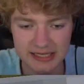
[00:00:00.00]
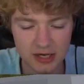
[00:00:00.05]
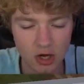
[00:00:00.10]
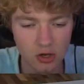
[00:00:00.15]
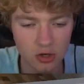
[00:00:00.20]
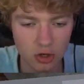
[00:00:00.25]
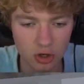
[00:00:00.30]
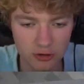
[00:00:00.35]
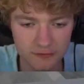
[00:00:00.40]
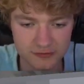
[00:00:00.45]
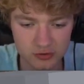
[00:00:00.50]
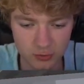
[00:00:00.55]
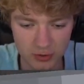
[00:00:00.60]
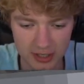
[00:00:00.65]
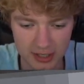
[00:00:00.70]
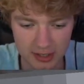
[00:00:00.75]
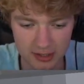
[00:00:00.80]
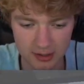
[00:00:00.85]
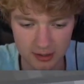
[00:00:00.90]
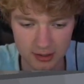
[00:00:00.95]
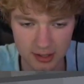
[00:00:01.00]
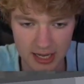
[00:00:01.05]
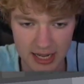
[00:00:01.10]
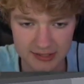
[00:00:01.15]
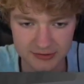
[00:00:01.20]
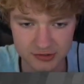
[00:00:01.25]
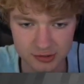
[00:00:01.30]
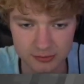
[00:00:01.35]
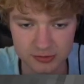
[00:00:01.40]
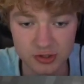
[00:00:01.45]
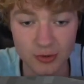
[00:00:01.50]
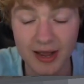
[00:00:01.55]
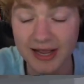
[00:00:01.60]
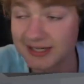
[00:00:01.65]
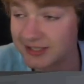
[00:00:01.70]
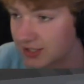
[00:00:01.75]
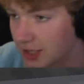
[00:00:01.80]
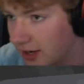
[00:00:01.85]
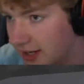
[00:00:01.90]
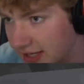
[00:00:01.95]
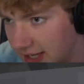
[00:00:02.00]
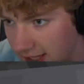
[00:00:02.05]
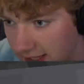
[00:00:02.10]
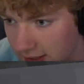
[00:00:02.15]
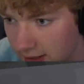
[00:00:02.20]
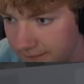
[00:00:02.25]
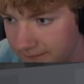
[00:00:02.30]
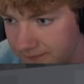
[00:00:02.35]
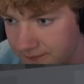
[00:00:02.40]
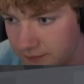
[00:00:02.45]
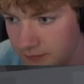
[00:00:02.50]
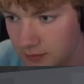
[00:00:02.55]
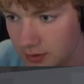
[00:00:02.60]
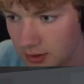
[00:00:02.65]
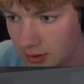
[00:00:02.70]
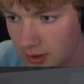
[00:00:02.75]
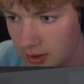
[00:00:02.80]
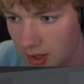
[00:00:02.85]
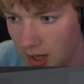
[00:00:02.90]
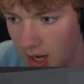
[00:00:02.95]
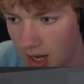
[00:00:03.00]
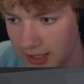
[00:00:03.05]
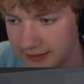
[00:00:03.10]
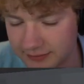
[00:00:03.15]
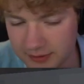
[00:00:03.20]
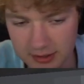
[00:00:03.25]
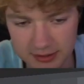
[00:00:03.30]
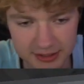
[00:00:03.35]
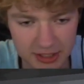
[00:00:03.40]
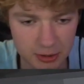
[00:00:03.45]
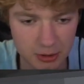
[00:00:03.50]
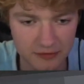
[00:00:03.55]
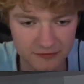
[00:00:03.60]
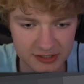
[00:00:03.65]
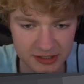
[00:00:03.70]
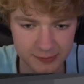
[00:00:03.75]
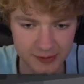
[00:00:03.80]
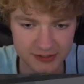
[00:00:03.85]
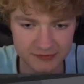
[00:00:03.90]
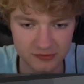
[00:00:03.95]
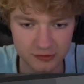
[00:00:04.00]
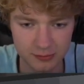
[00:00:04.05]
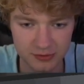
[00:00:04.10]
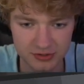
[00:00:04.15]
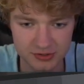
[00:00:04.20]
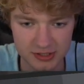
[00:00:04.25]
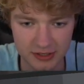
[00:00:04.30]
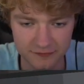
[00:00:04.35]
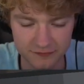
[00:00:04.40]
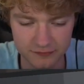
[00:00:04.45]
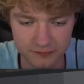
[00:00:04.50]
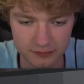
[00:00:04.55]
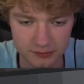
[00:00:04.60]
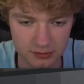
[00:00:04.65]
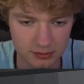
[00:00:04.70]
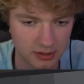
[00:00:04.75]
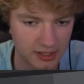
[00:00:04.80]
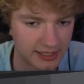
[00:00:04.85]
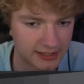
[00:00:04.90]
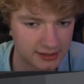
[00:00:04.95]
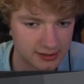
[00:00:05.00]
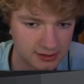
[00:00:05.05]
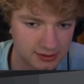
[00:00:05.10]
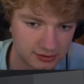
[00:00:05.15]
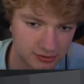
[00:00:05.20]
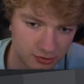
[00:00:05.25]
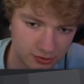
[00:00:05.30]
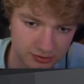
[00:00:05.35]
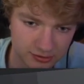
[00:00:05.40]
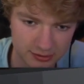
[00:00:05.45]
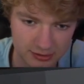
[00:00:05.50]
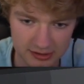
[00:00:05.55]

a lot of Twitter ends up... So anxiety, over these past few months, I've sort of done